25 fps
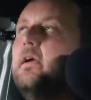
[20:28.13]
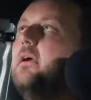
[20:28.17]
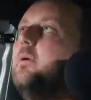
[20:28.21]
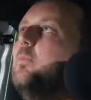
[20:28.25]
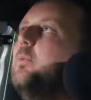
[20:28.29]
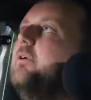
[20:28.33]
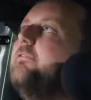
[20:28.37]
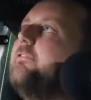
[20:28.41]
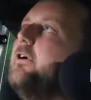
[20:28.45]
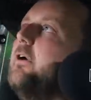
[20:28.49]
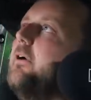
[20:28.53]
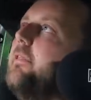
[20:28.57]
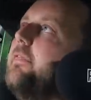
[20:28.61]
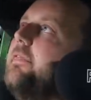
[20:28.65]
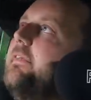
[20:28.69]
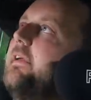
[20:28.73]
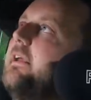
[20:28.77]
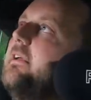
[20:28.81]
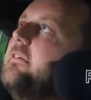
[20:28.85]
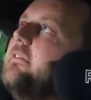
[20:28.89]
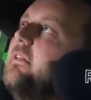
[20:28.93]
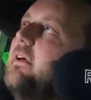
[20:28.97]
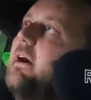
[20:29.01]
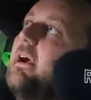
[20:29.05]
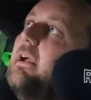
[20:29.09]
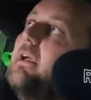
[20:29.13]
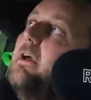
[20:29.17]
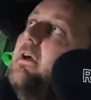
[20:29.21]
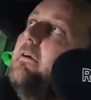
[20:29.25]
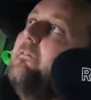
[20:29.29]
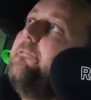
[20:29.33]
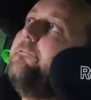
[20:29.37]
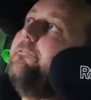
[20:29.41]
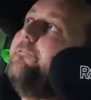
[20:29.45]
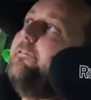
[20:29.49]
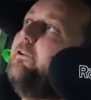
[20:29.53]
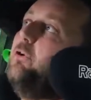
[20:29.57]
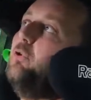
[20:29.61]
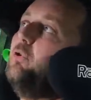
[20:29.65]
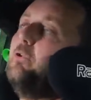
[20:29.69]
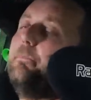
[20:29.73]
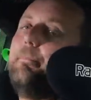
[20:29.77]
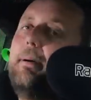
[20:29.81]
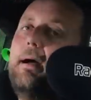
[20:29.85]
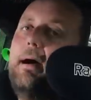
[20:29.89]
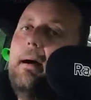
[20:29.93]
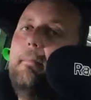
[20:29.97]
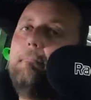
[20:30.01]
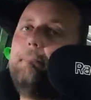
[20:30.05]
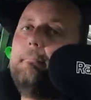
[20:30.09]
We've got things like fuel
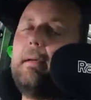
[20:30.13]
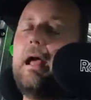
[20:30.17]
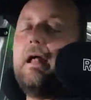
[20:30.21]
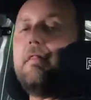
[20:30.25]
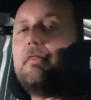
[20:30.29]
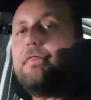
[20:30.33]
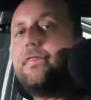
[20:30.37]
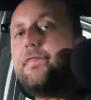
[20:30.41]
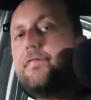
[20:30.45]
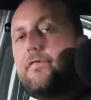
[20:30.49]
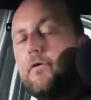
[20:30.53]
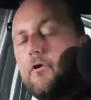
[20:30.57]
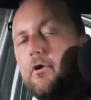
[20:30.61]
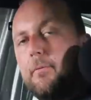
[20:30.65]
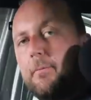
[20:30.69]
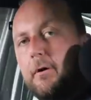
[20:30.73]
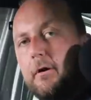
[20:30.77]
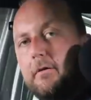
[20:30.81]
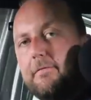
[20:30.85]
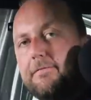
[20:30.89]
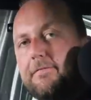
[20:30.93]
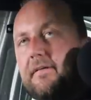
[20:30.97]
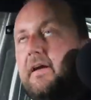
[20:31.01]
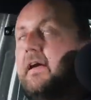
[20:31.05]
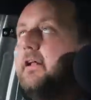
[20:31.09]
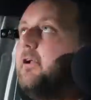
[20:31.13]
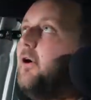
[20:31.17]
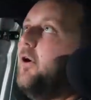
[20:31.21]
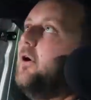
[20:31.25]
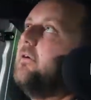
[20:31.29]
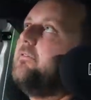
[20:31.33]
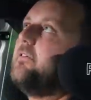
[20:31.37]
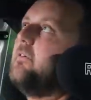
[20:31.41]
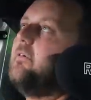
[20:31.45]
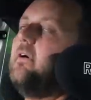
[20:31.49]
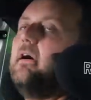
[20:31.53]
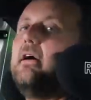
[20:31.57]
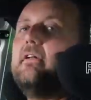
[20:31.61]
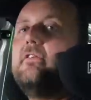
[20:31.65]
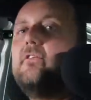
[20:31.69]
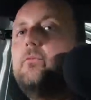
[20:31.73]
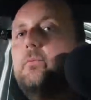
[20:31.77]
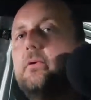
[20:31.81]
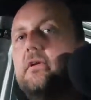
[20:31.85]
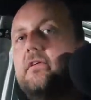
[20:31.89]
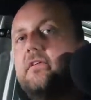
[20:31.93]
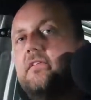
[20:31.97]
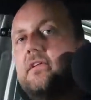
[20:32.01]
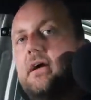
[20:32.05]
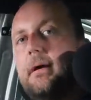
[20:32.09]
pump and thermofan override
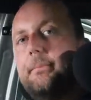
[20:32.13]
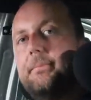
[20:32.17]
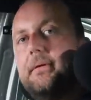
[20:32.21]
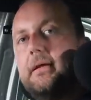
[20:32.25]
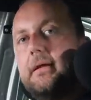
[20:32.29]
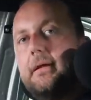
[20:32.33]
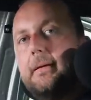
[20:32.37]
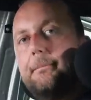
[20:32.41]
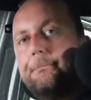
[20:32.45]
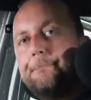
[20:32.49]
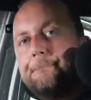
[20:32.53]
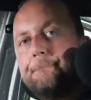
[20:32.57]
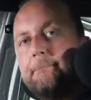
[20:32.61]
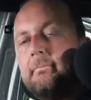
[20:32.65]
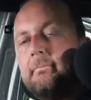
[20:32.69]
switches up here.